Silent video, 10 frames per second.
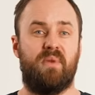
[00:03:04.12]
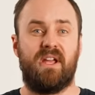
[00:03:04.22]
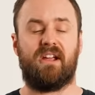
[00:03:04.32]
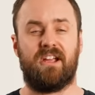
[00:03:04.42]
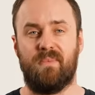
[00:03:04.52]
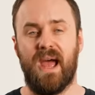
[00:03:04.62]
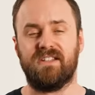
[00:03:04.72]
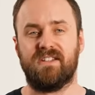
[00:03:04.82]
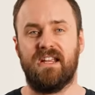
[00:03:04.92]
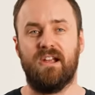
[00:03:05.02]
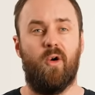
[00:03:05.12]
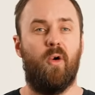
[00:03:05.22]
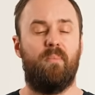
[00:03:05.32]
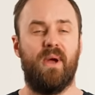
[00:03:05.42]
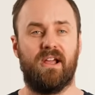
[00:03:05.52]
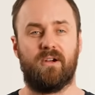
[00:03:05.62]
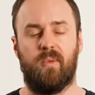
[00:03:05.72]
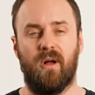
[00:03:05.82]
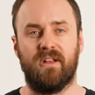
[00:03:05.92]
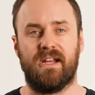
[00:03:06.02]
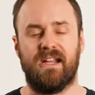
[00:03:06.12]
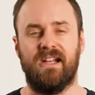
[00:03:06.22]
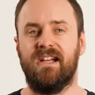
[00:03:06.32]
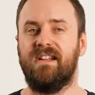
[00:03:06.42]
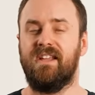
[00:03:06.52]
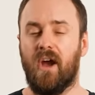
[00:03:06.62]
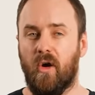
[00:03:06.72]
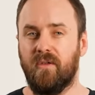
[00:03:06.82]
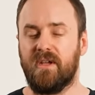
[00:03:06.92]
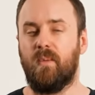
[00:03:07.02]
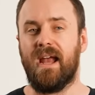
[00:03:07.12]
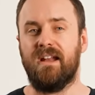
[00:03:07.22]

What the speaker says: bigger capacity or better quality. The only way to